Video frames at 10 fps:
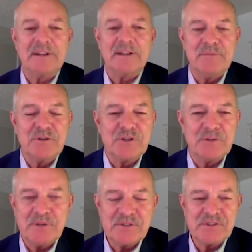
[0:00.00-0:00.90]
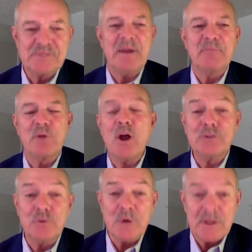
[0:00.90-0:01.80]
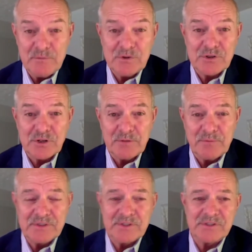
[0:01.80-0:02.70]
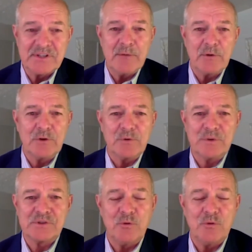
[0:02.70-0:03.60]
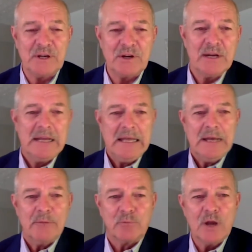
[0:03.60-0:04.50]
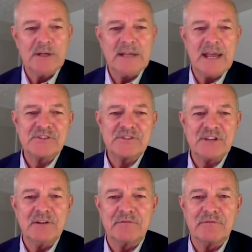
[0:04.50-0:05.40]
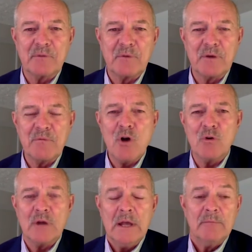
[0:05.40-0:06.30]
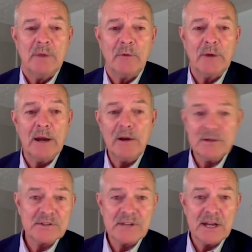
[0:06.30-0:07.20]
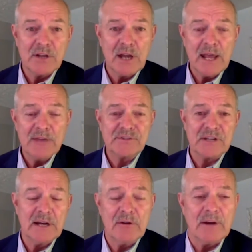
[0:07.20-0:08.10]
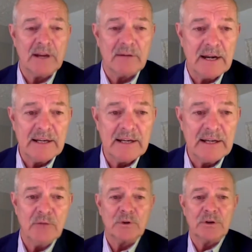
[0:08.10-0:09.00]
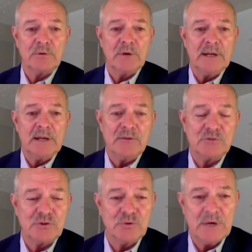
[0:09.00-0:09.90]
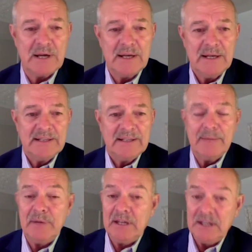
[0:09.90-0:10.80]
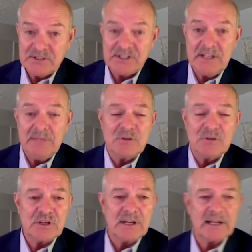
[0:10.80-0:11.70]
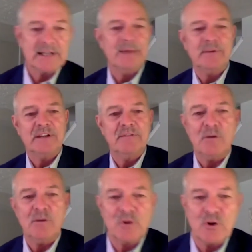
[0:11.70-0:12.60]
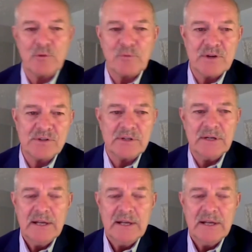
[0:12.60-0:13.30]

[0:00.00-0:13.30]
to the Michigan Business Beat, brought to you on the Michigan Business Network. Chris Holman here, broadcasting from remote, but we are going to stay in the Lansing area right now. We're going to run down to uh, the MEDC, Michigan Economic Development Corporation,